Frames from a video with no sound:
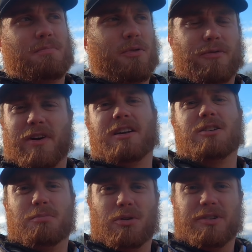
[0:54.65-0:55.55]

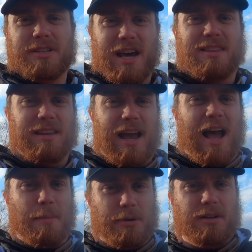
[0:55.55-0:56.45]
preventable death to
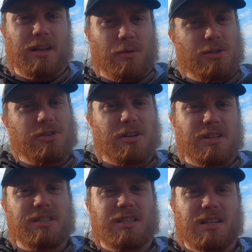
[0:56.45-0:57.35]
happen like what you're going
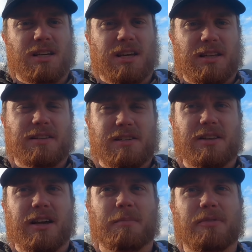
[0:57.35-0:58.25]
to see in these
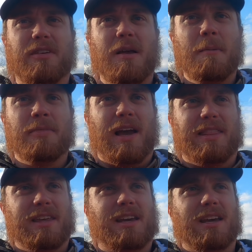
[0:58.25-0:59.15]
clips, I
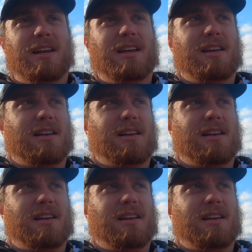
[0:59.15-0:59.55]
think it